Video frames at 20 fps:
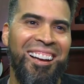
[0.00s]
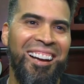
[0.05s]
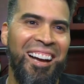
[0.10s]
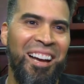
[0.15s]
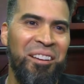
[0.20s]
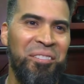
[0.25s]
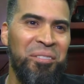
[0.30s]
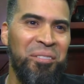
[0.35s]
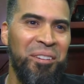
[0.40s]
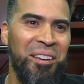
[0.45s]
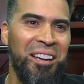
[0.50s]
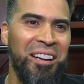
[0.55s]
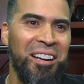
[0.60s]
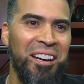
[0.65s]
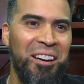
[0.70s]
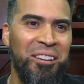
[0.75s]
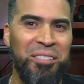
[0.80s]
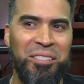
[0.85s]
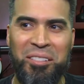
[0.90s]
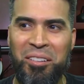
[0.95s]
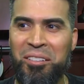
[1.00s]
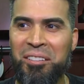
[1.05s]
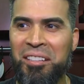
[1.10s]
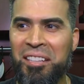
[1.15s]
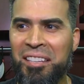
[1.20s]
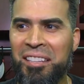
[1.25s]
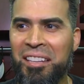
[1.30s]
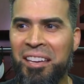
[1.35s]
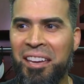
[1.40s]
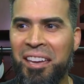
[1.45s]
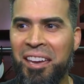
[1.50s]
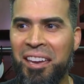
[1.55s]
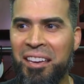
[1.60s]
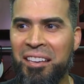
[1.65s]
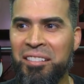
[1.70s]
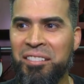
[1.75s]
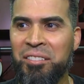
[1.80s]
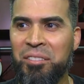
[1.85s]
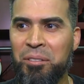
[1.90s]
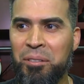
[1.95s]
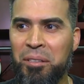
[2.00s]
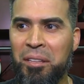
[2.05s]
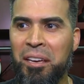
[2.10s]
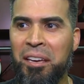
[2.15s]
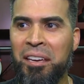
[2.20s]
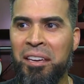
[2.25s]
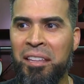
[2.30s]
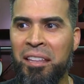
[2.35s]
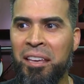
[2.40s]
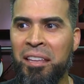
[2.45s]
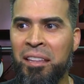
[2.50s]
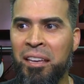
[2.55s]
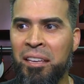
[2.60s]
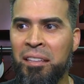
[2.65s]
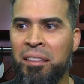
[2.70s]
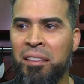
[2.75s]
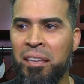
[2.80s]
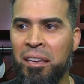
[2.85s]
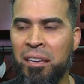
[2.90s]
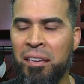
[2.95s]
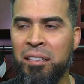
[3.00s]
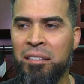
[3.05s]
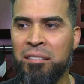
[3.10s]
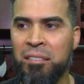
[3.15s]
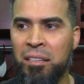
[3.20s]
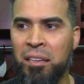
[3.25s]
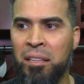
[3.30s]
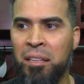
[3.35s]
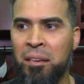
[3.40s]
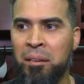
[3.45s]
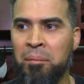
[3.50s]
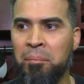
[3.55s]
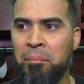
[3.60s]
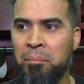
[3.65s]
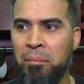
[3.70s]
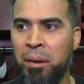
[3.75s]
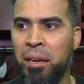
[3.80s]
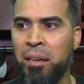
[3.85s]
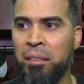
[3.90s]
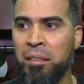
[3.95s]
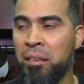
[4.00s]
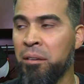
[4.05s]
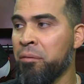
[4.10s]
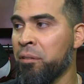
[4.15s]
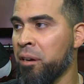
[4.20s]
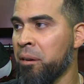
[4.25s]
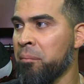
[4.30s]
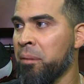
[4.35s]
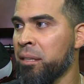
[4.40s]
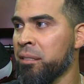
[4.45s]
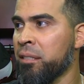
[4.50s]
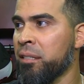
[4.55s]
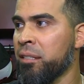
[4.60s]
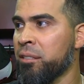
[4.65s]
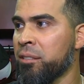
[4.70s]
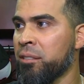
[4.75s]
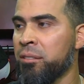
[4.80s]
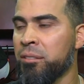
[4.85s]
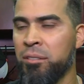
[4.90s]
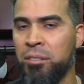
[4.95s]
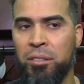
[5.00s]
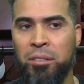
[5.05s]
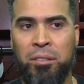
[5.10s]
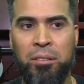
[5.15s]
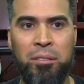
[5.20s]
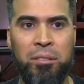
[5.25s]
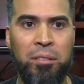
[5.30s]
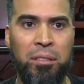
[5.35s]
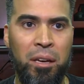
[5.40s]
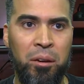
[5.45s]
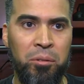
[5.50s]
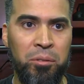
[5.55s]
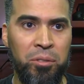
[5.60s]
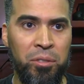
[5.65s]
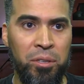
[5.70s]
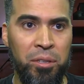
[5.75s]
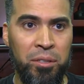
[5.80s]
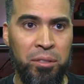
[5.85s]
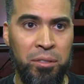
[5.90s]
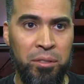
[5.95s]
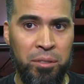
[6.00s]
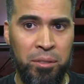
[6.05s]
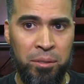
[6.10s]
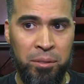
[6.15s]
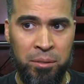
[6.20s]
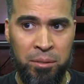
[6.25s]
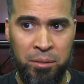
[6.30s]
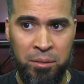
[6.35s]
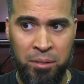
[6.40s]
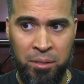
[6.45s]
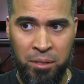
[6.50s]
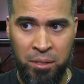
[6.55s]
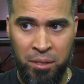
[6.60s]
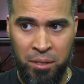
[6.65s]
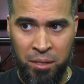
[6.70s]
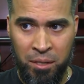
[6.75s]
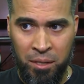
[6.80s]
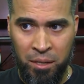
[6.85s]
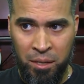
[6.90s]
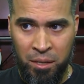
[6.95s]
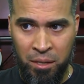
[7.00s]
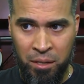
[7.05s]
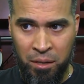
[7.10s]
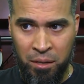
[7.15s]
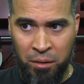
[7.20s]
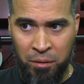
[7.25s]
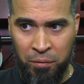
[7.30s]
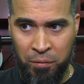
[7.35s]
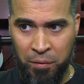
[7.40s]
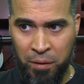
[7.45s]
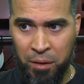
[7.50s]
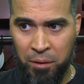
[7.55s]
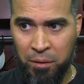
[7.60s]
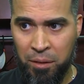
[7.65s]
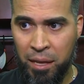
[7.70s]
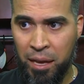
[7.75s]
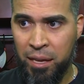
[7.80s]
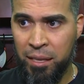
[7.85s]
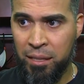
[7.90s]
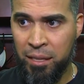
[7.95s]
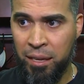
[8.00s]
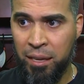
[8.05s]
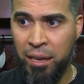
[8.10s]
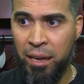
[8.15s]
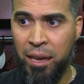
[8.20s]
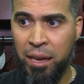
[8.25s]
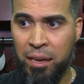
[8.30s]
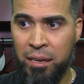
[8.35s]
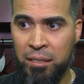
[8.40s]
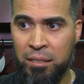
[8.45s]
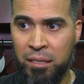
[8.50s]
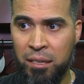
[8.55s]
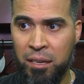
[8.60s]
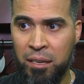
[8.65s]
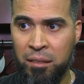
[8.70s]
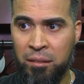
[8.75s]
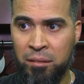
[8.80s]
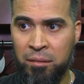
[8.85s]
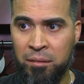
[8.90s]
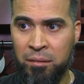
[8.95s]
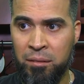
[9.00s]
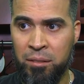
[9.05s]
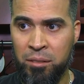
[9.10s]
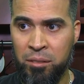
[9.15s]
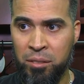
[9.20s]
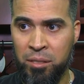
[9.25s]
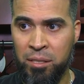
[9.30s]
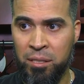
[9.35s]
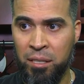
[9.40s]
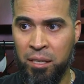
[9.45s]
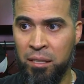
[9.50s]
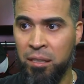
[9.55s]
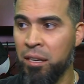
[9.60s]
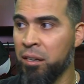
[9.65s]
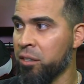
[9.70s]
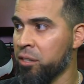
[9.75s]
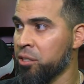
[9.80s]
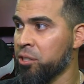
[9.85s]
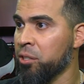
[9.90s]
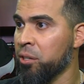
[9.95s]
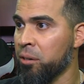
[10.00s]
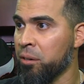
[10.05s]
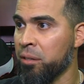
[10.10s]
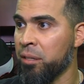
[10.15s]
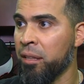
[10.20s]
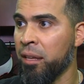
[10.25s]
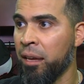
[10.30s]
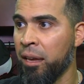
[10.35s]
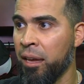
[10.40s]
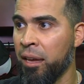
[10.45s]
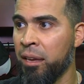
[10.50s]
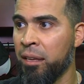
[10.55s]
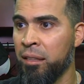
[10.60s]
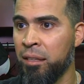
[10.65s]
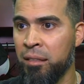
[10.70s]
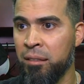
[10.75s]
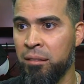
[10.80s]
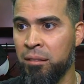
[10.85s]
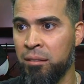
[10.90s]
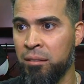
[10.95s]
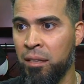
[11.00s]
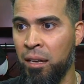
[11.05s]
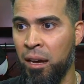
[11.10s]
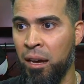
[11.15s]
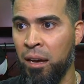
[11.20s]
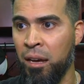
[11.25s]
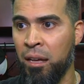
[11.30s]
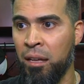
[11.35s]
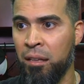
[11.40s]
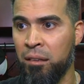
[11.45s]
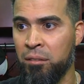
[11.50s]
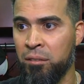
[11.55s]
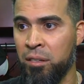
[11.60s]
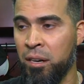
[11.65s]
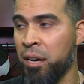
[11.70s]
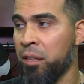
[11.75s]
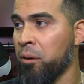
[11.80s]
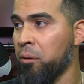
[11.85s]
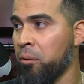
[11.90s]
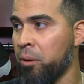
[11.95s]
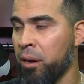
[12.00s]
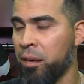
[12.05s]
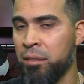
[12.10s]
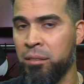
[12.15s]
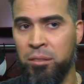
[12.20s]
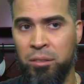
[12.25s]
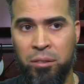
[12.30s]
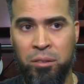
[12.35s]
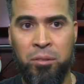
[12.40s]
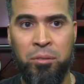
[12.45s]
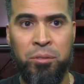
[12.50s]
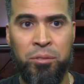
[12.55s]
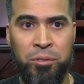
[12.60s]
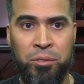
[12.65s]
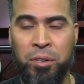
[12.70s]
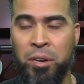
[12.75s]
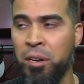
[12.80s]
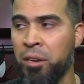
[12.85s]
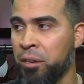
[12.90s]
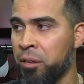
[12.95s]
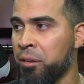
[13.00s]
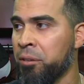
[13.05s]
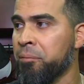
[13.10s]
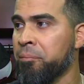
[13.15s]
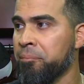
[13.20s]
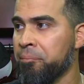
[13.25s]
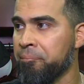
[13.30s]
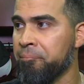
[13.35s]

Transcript: I figured out something in the cage today, and I think it's gonna make a difference in my season. So that was good to feel that in the cage and see the result in the game right away. So it was really good.